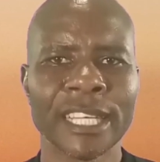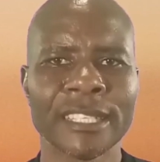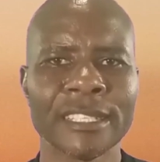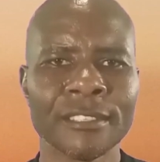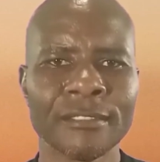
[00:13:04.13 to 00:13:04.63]

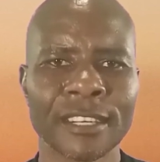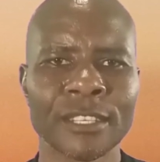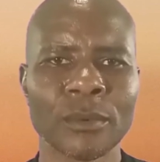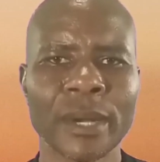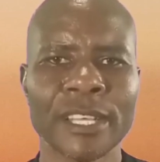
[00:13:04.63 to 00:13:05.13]
at
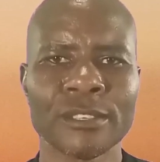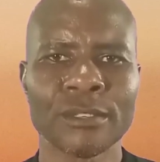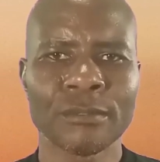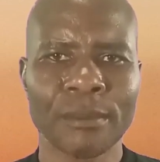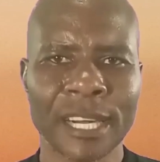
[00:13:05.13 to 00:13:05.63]
different ways
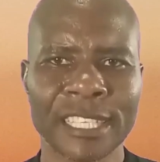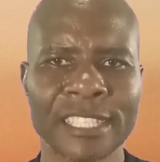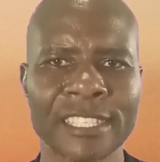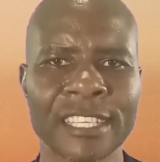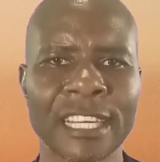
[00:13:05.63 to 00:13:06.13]
of
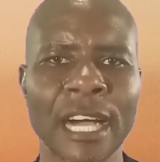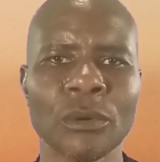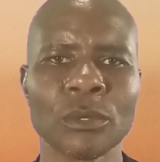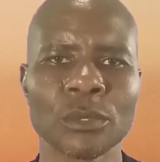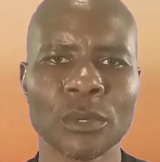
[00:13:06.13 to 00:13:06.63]
practicing
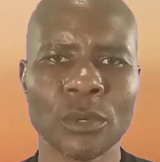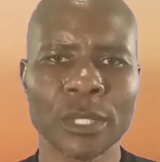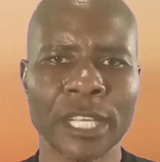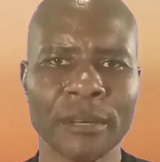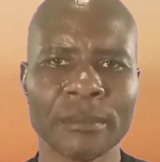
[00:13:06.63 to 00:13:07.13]
how to
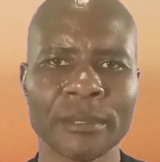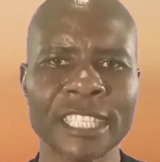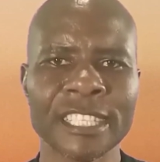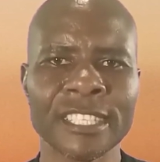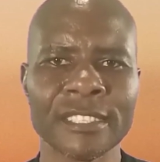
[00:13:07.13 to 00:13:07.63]
load up
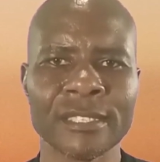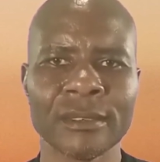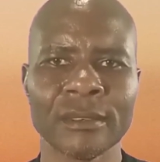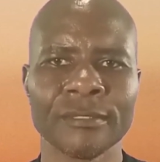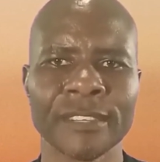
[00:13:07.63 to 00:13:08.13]

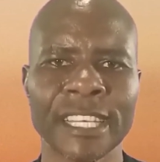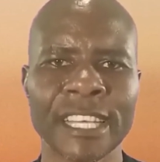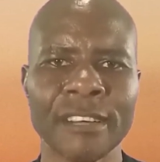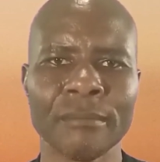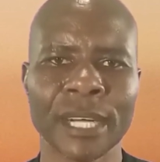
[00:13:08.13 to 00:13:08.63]
digits of a
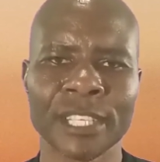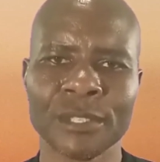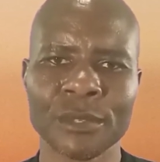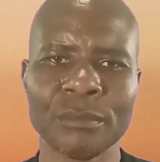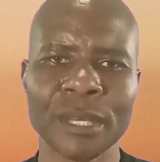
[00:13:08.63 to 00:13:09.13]
number
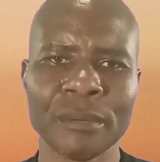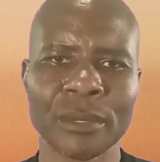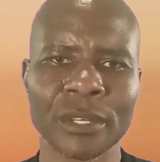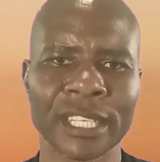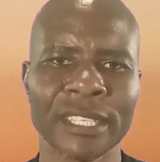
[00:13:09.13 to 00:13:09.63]
into
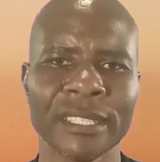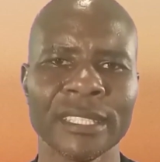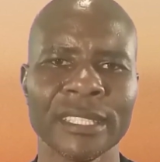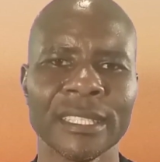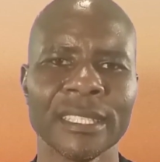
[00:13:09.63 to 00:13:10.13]
memory.
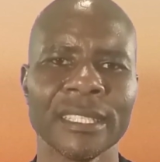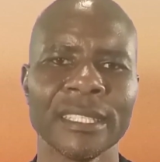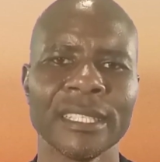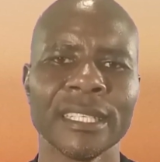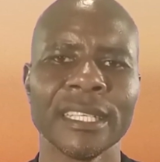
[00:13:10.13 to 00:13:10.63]

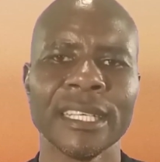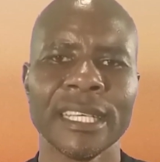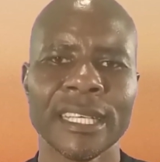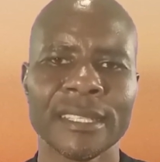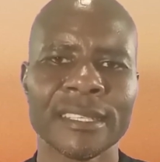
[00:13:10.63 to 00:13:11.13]

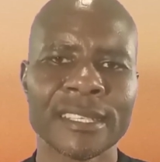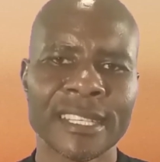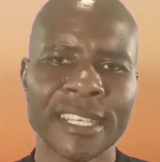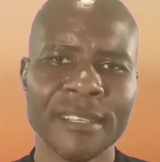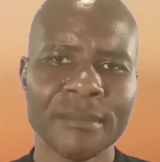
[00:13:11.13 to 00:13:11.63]
At the
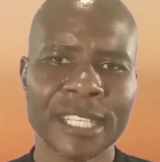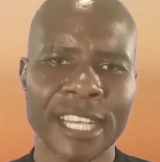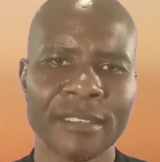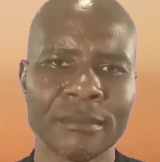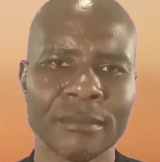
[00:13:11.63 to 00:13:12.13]
same
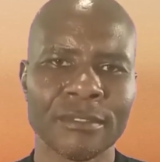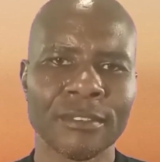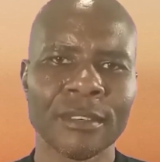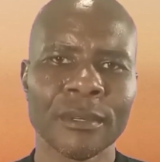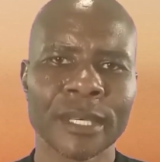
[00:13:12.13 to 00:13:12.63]
time,
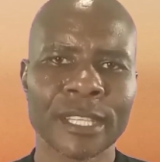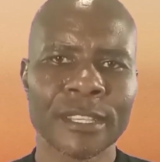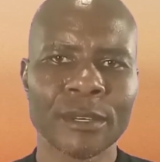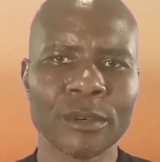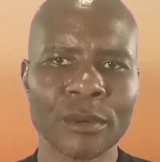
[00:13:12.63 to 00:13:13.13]
following
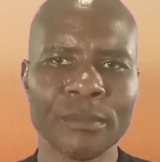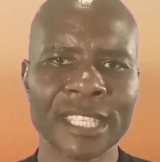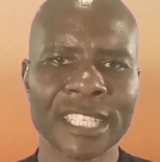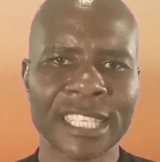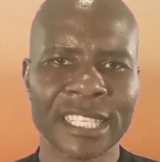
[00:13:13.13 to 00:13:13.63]
the
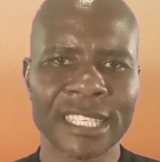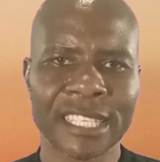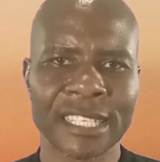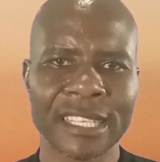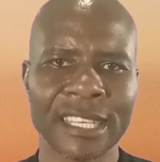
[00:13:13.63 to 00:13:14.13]
grouping
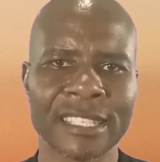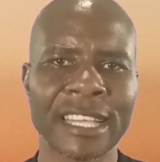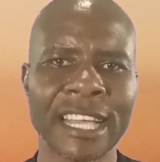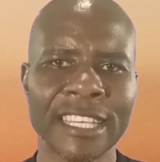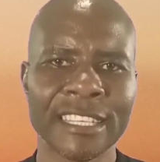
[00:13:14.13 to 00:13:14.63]
technique as
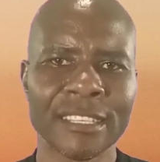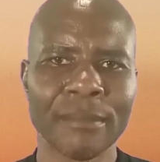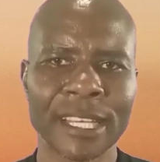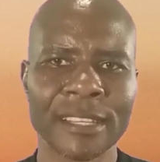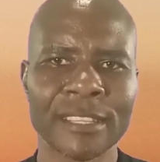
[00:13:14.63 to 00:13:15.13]
guided
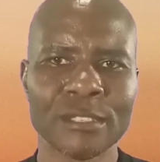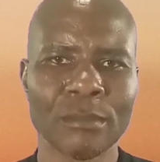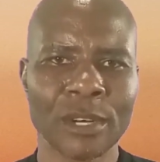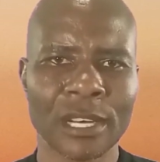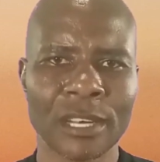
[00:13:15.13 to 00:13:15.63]
by this
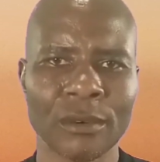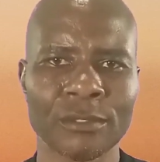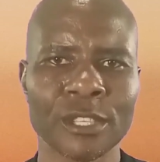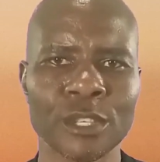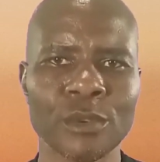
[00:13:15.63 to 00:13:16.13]
model
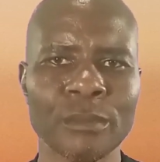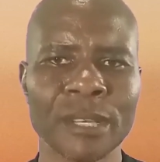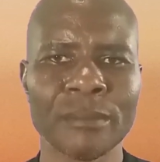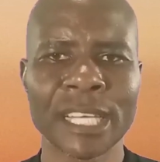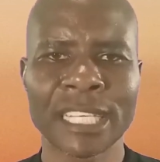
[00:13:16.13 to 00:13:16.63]
of the
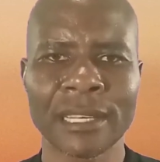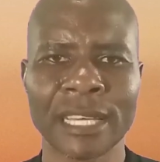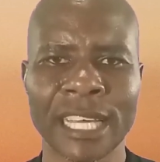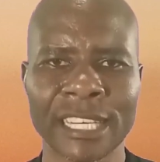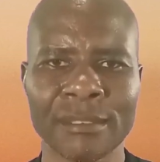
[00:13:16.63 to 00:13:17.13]
human mental
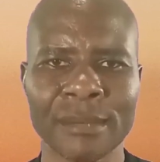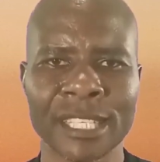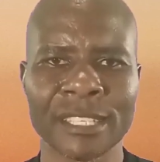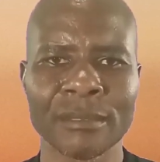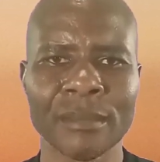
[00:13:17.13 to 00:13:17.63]

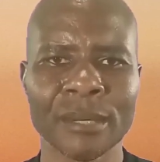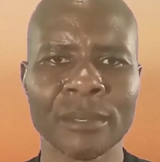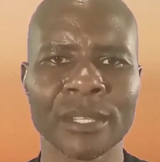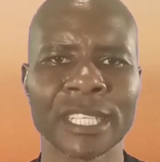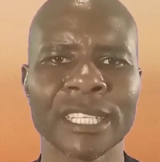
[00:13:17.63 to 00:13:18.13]
arithmetic
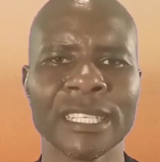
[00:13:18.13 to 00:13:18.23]
memory.